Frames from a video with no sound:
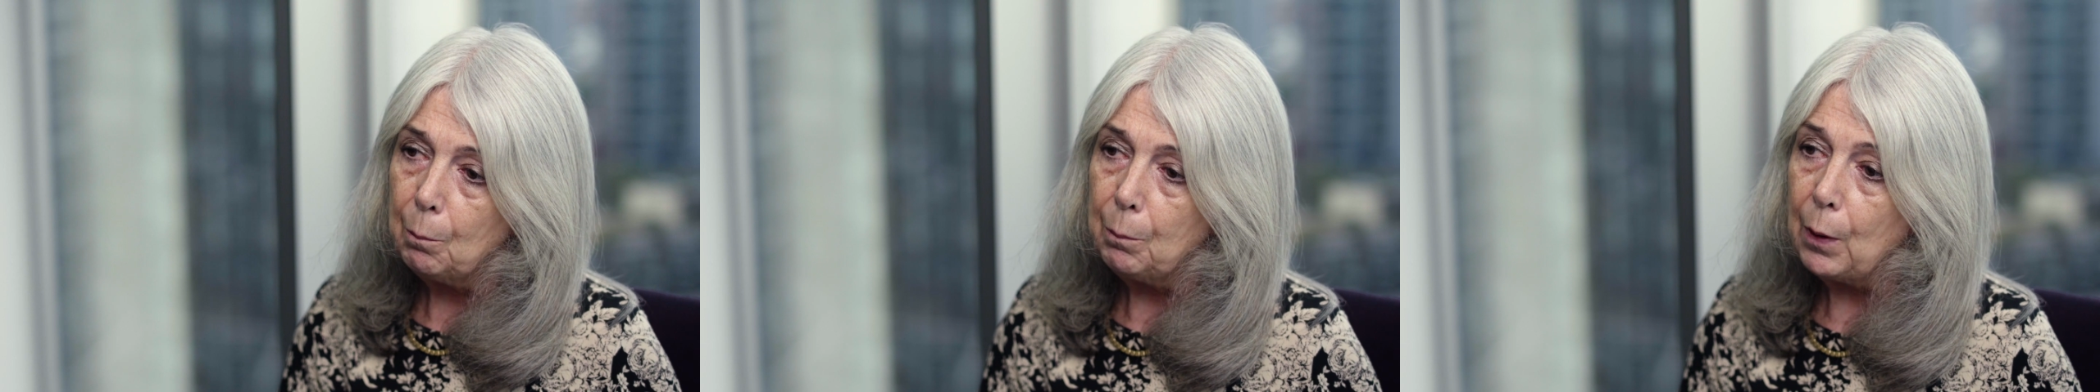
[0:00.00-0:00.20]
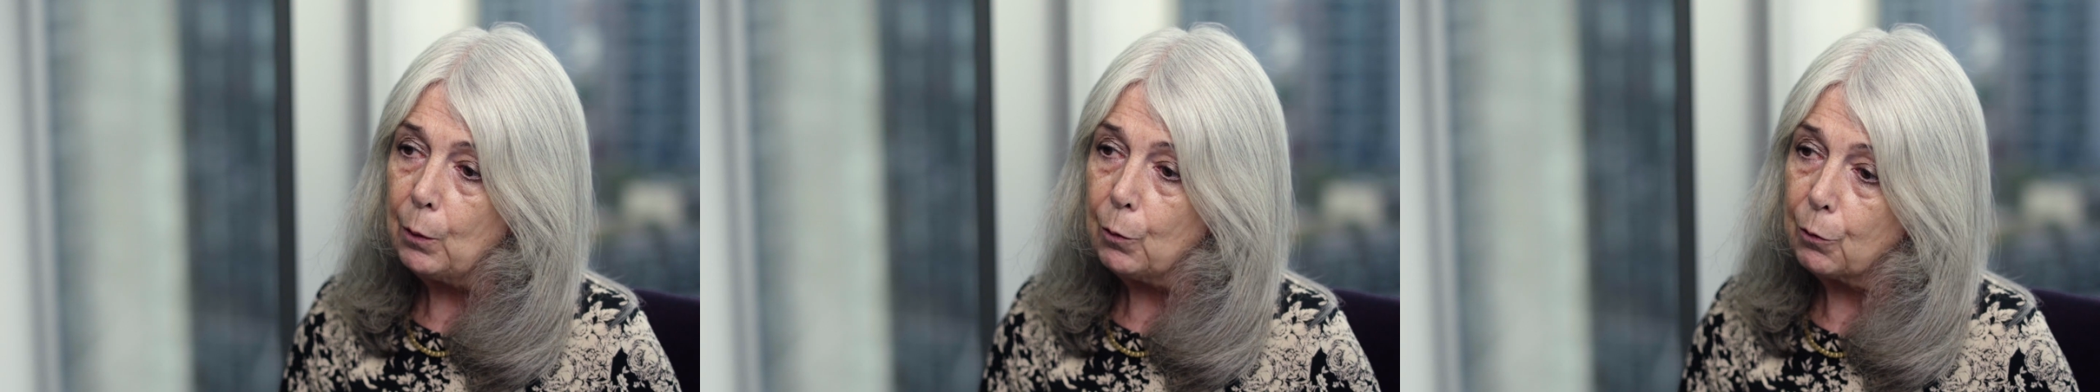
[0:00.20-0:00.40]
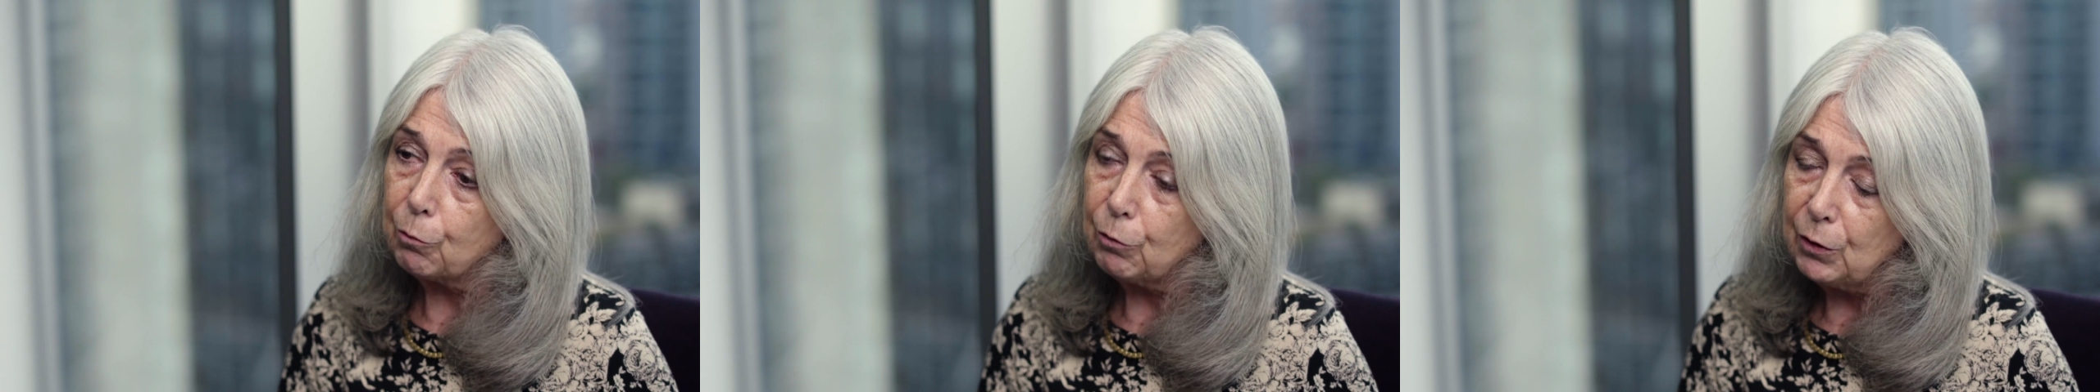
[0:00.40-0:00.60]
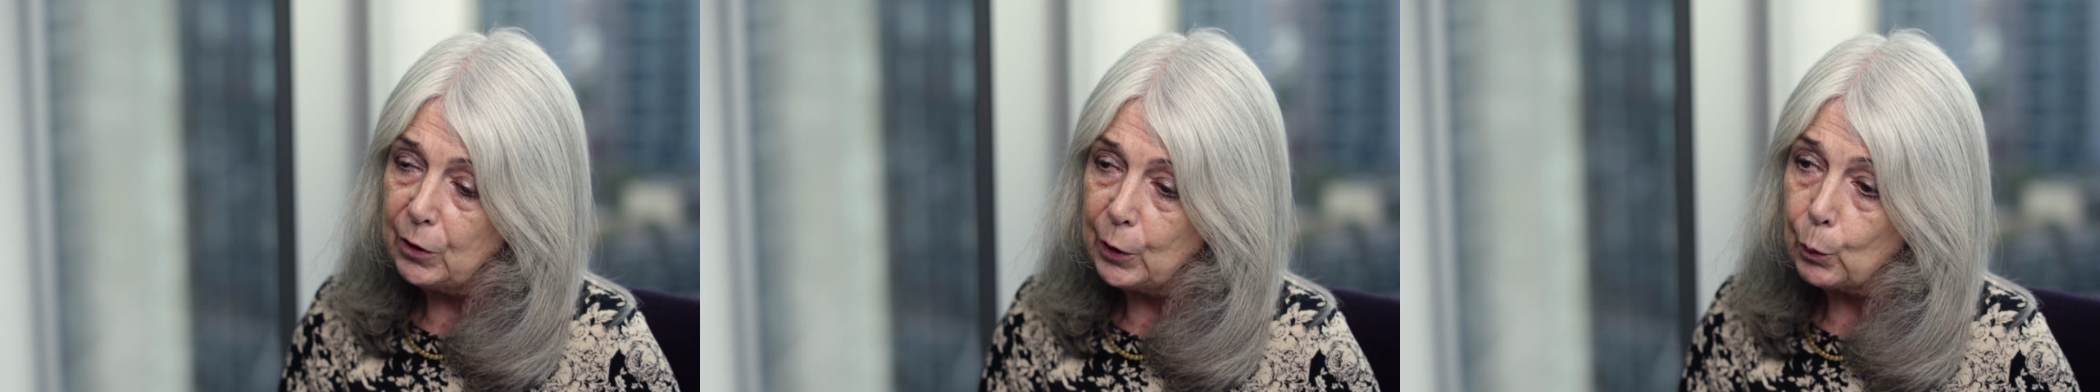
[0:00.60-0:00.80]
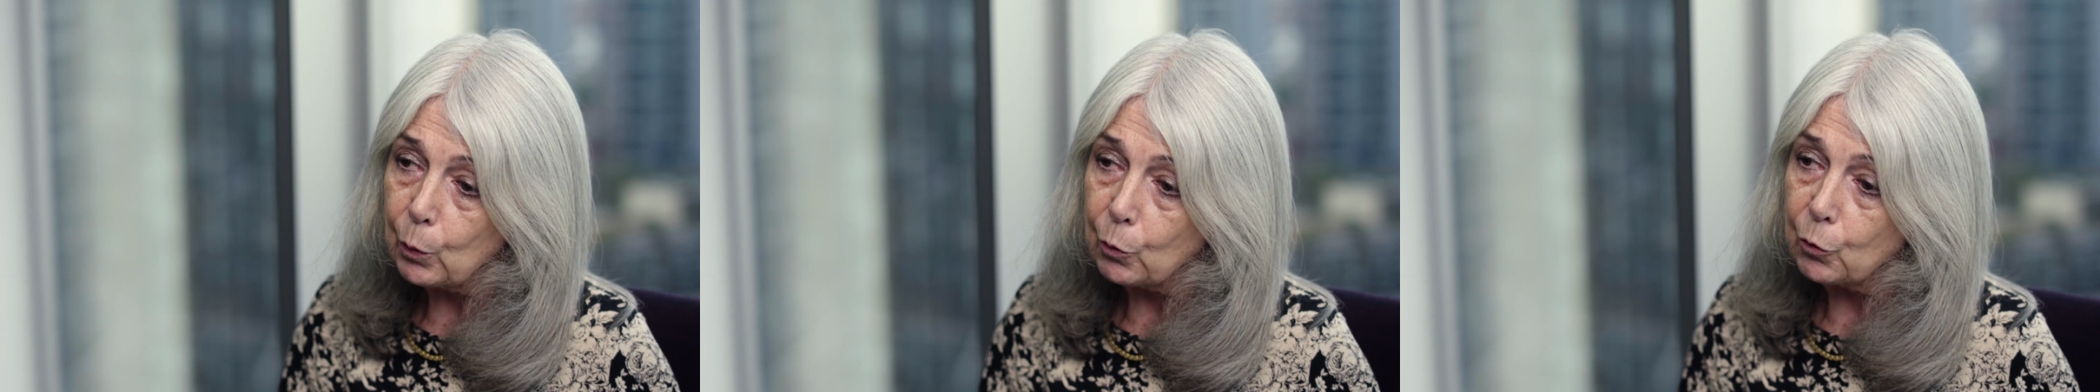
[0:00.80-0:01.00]
both
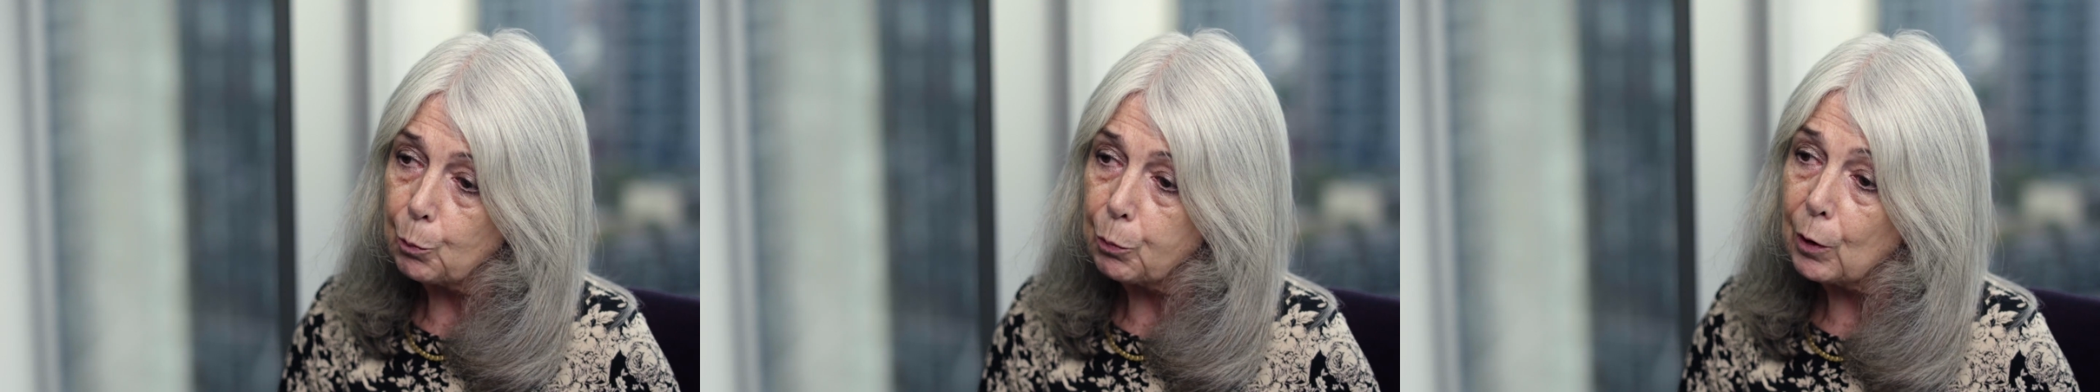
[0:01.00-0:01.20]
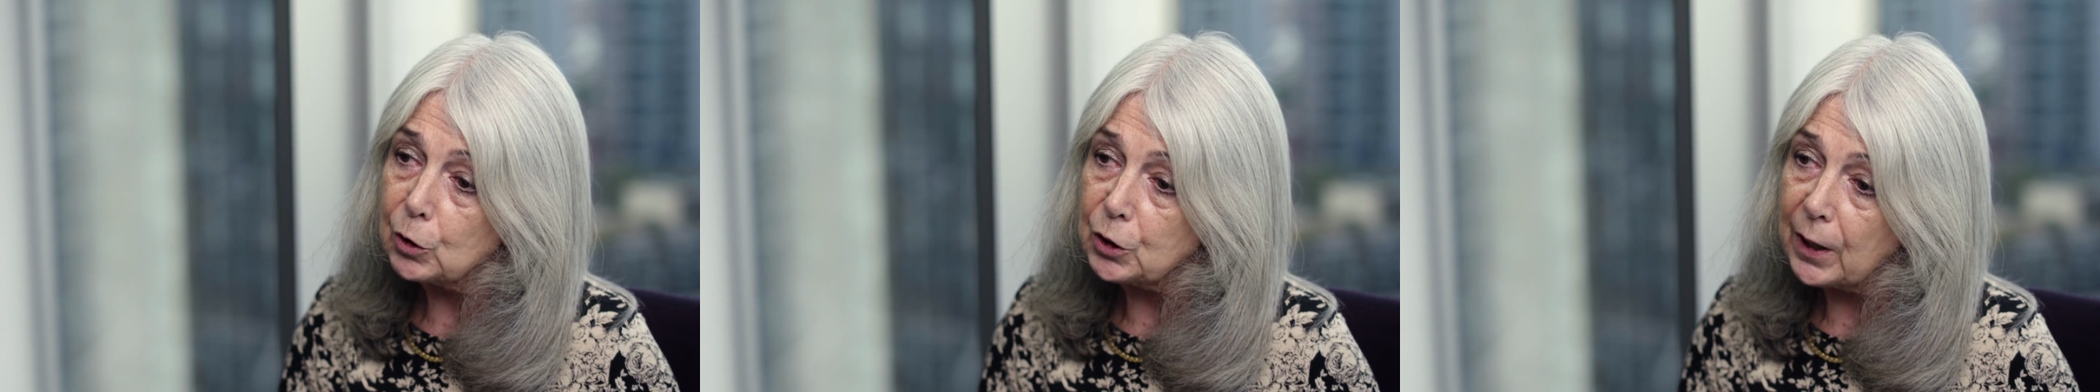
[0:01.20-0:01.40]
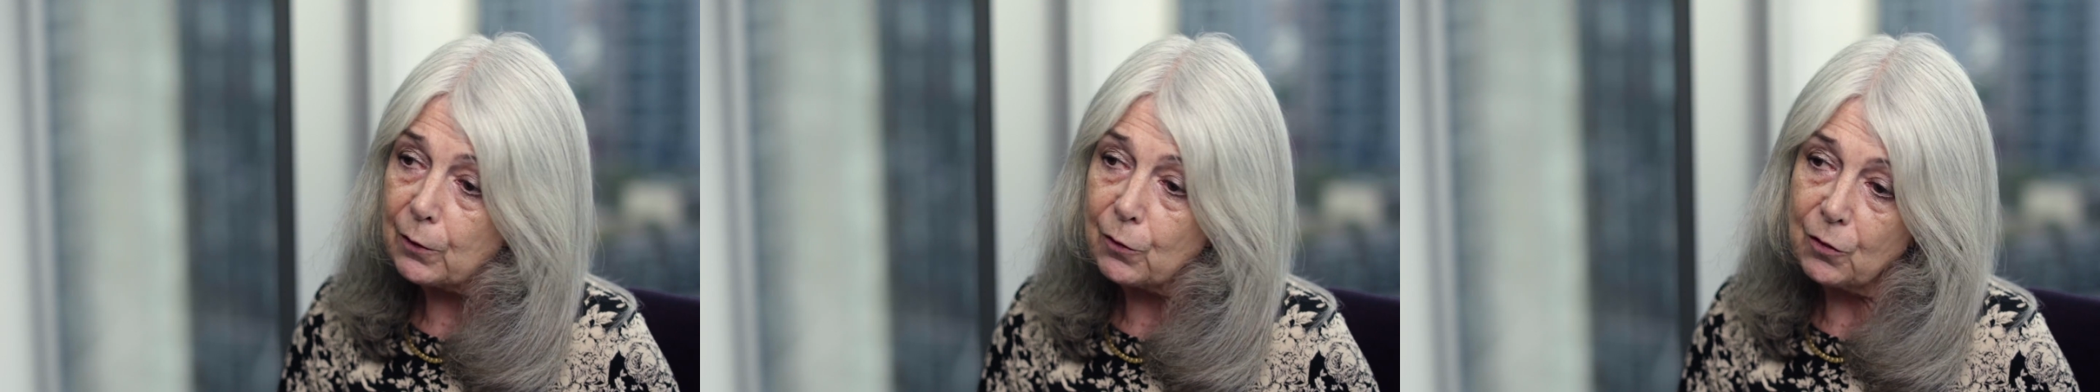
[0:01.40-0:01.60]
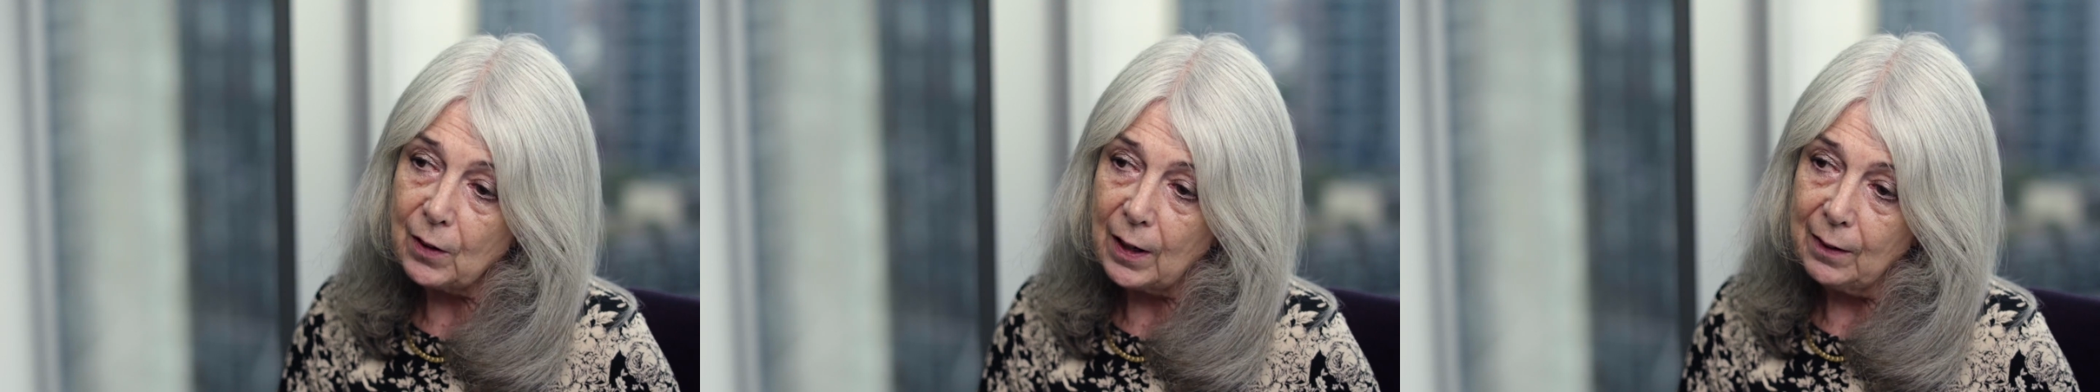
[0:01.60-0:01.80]
renewals, projects